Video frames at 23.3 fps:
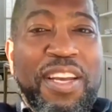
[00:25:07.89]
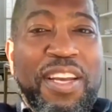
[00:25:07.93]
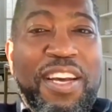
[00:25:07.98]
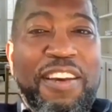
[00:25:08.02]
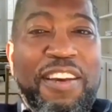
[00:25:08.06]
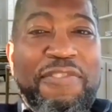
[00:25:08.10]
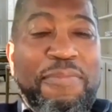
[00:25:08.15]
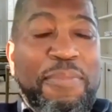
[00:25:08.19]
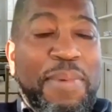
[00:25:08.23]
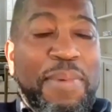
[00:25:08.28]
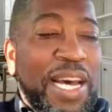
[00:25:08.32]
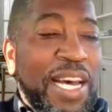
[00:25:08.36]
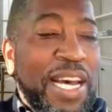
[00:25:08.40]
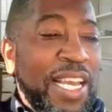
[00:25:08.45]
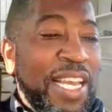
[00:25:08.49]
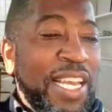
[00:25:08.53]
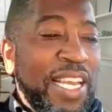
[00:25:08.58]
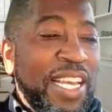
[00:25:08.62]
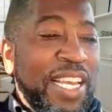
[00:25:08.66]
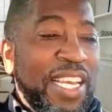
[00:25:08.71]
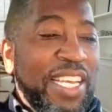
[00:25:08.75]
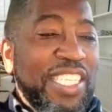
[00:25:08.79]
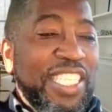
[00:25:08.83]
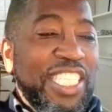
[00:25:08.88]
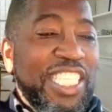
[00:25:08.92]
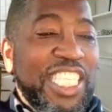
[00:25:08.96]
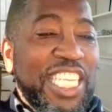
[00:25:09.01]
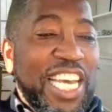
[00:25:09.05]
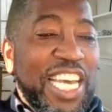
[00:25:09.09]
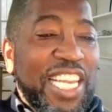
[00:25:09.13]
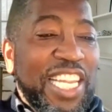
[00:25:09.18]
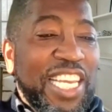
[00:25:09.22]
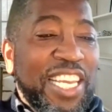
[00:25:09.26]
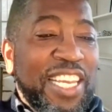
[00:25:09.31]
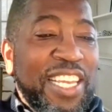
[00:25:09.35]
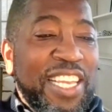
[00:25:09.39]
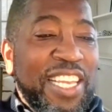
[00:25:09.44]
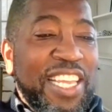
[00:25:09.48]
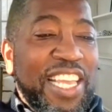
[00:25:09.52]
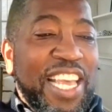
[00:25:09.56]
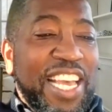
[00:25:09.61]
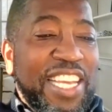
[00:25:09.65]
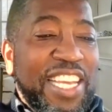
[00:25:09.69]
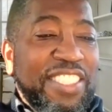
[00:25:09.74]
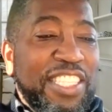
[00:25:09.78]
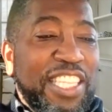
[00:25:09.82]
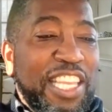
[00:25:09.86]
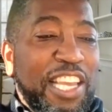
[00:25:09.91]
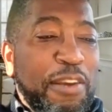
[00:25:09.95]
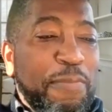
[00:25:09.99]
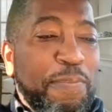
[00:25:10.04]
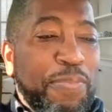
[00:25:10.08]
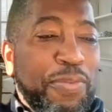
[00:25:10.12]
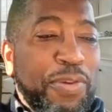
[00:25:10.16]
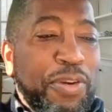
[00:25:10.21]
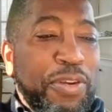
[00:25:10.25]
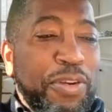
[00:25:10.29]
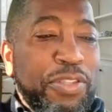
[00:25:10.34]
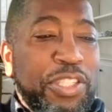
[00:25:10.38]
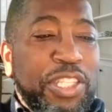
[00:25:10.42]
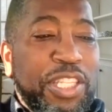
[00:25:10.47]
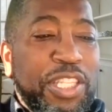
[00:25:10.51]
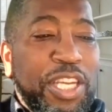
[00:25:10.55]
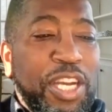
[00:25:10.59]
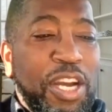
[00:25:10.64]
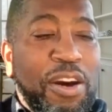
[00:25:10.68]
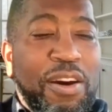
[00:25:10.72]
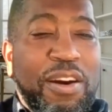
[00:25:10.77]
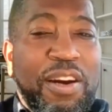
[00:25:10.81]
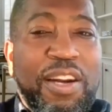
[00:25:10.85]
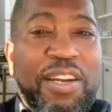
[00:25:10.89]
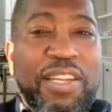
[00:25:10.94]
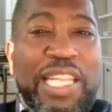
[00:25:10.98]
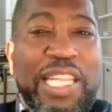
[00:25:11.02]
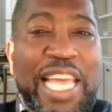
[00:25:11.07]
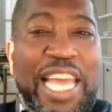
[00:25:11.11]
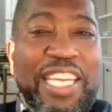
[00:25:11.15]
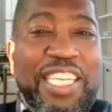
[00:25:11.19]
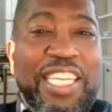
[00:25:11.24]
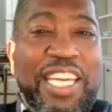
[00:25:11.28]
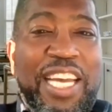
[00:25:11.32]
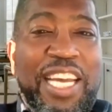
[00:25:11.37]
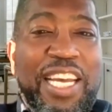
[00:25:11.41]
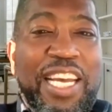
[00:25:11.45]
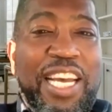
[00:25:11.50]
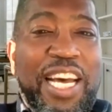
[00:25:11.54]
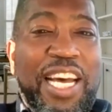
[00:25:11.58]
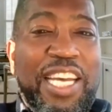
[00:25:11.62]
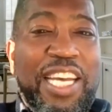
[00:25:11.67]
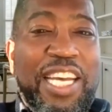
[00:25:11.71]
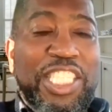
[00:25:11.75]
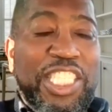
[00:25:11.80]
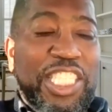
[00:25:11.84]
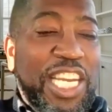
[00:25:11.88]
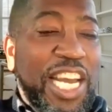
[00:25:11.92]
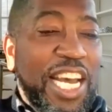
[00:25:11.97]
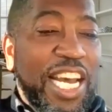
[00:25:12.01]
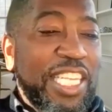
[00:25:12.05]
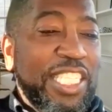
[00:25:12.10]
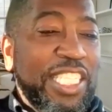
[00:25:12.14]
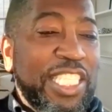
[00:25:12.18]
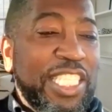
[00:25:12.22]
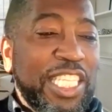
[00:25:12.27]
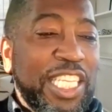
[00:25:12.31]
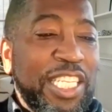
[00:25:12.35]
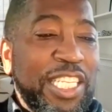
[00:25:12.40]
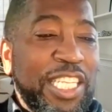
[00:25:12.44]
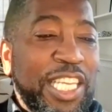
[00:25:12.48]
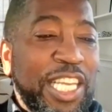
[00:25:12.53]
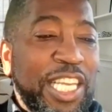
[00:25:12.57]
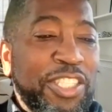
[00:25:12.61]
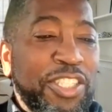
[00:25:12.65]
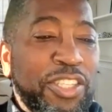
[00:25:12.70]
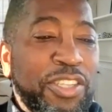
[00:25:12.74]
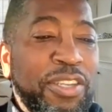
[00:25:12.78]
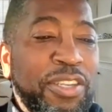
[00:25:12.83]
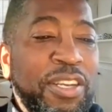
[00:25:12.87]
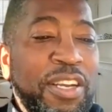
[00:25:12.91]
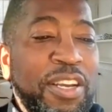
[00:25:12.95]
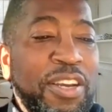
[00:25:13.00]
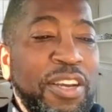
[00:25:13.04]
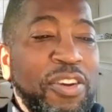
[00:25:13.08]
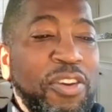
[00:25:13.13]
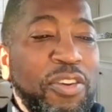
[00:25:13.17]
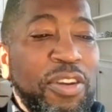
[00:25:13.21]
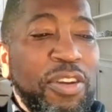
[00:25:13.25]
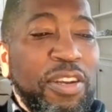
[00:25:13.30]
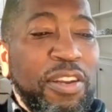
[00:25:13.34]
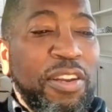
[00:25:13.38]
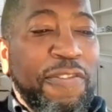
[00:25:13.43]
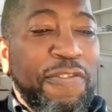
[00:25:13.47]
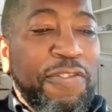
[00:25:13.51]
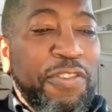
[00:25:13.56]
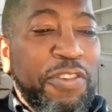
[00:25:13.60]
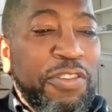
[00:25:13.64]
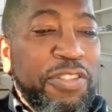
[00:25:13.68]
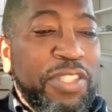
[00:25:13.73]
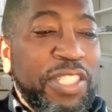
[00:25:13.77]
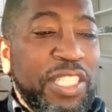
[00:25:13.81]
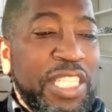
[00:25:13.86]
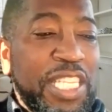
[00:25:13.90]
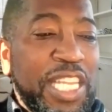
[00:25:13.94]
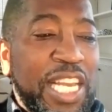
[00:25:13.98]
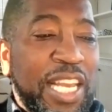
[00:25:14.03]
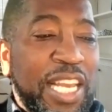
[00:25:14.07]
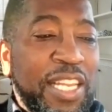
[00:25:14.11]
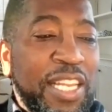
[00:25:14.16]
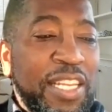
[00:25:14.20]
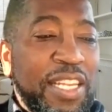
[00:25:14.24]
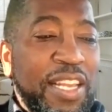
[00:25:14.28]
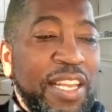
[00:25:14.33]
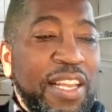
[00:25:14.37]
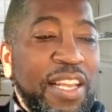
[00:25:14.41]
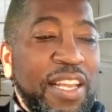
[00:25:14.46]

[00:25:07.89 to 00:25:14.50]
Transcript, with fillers: of my Jetta as they approach the car like a shy teenager on a first date,